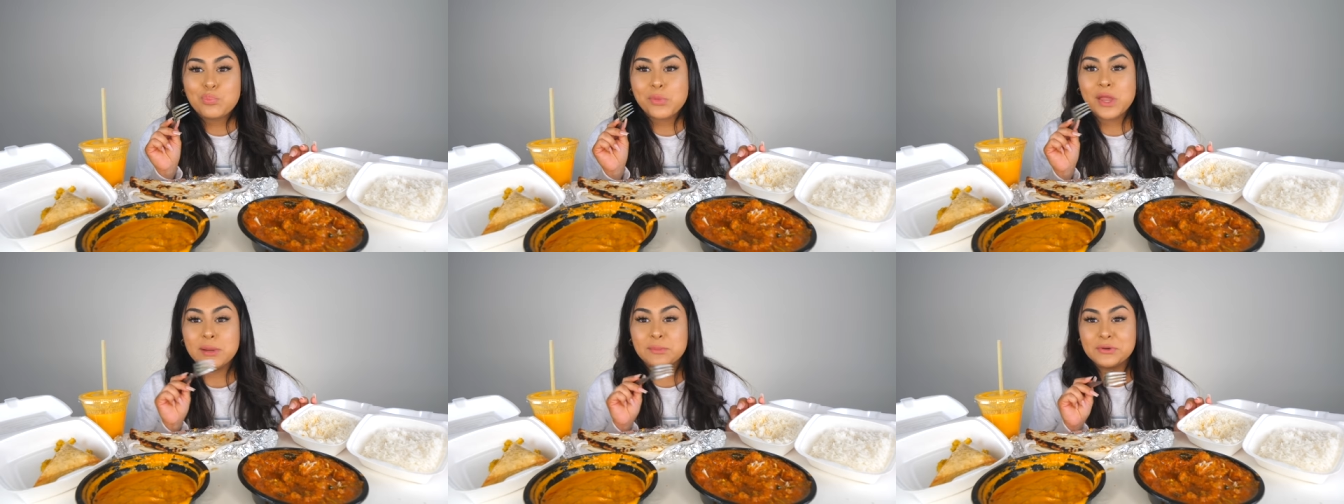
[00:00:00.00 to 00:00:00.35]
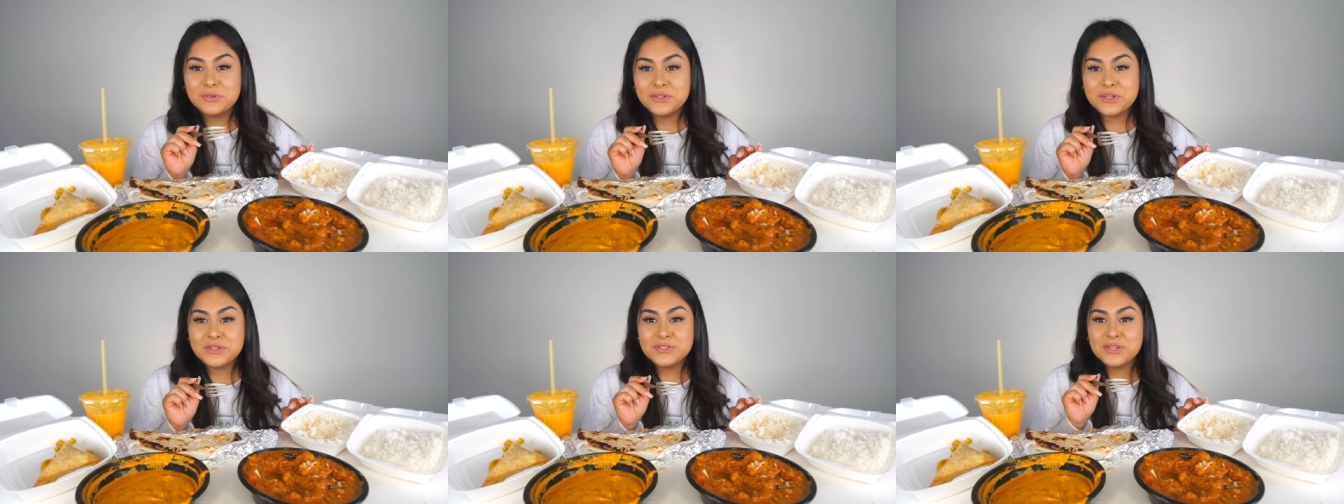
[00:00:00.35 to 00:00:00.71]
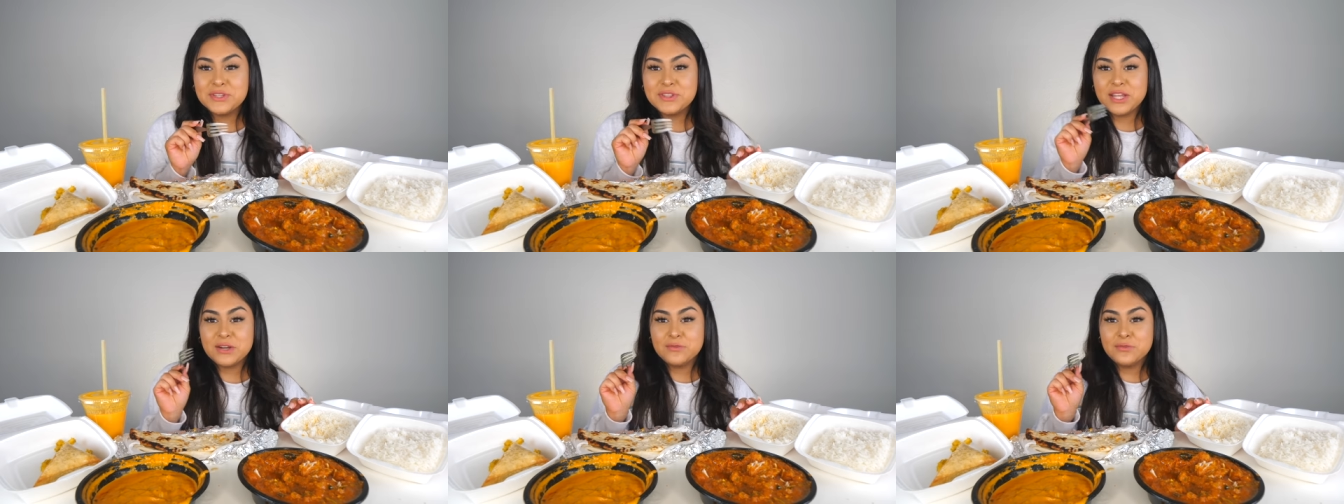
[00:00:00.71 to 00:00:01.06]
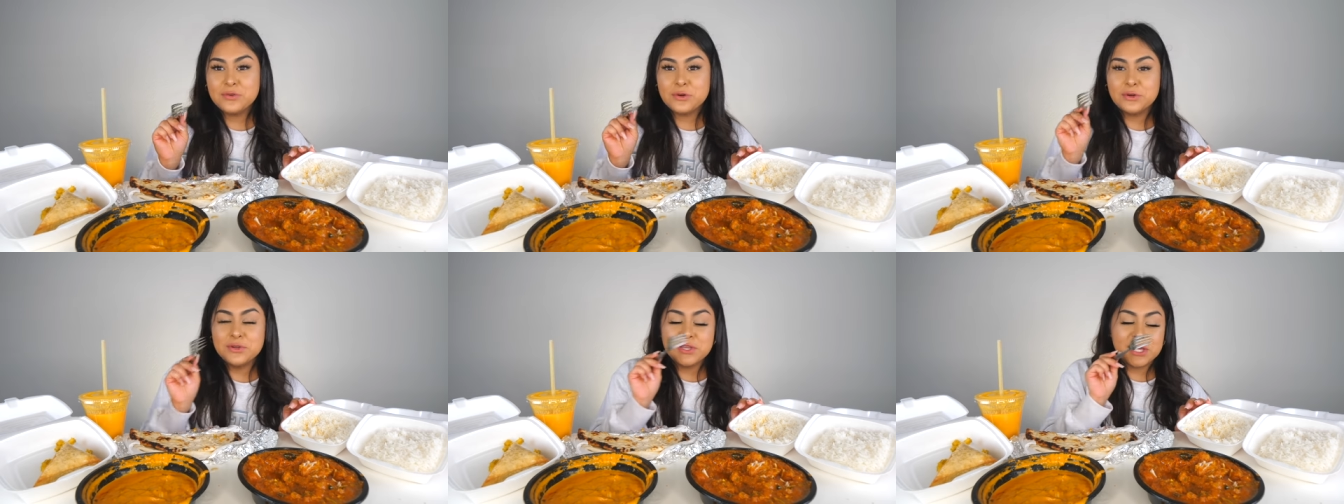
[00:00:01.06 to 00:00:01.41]
I'm over here saying that I'm
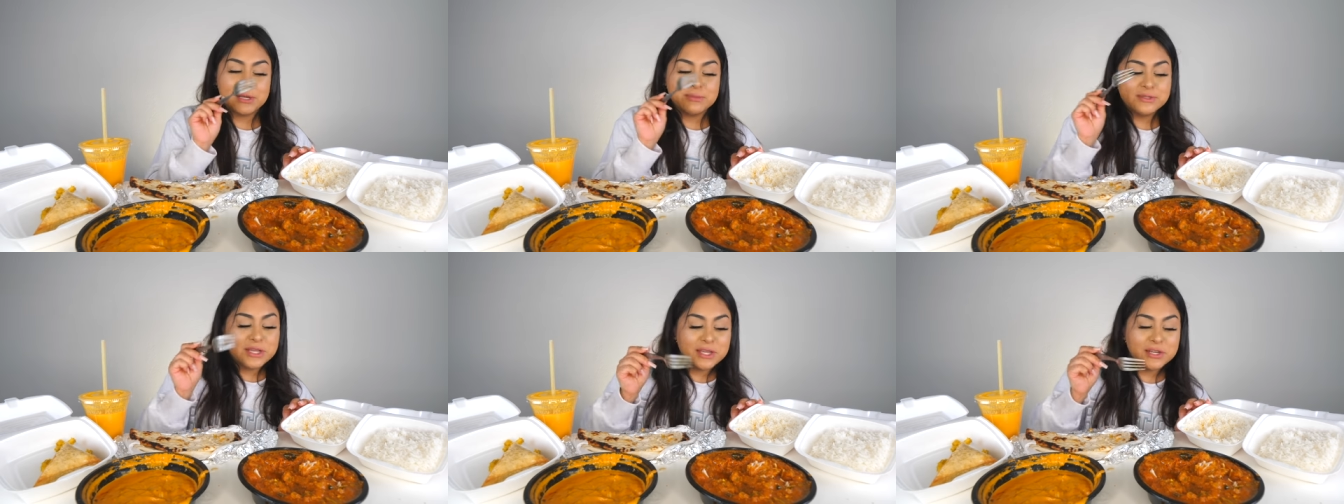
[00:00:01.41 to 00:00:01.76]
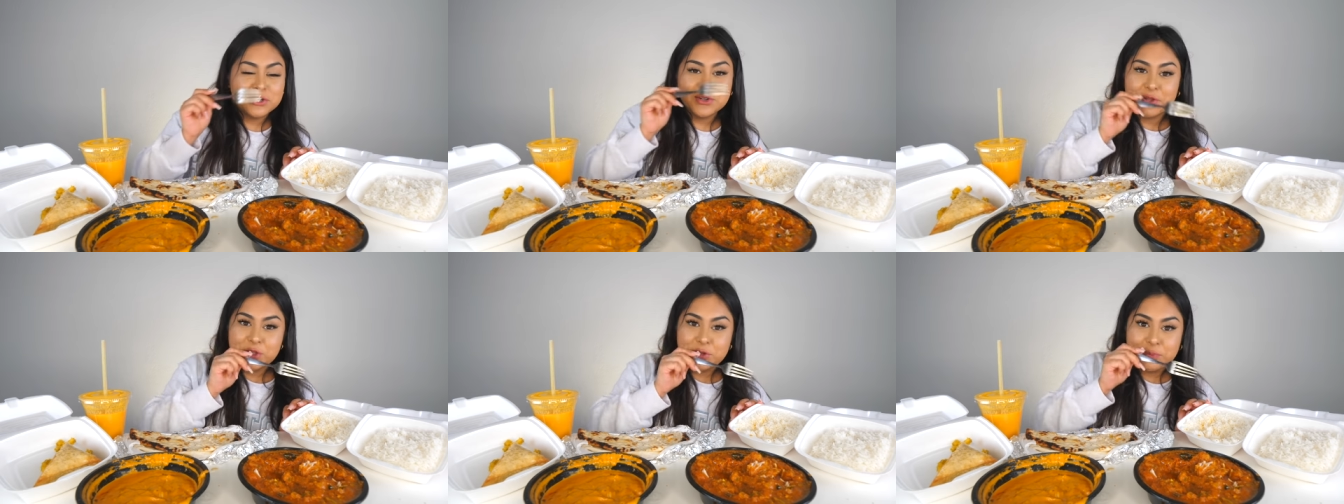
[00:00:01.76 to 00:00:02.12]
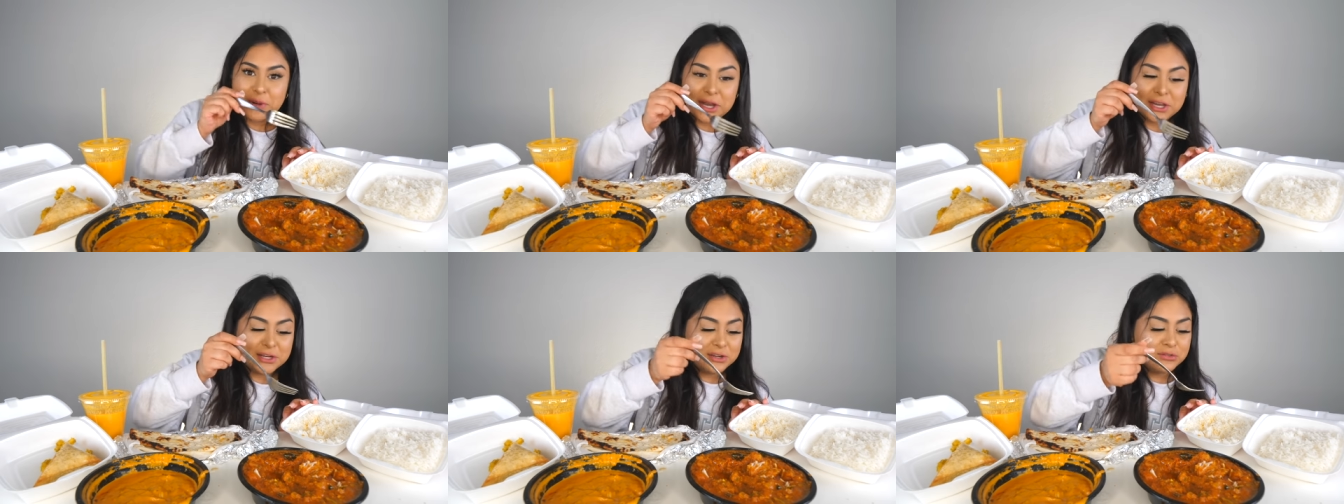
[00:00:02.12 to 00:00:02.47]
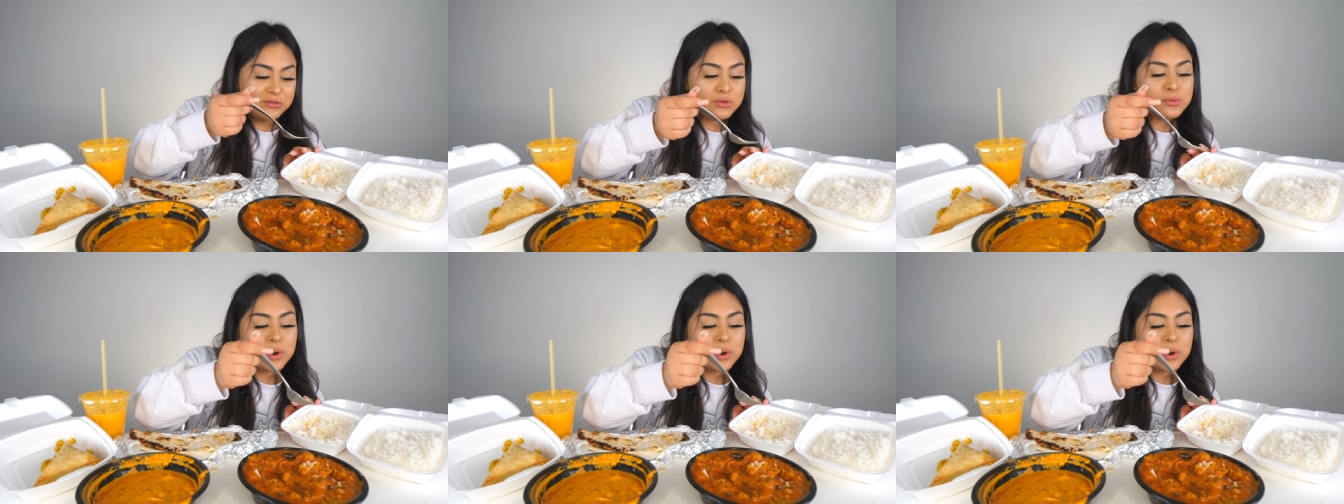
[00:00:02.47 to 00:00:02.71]
full, yet I'm taking another bite of the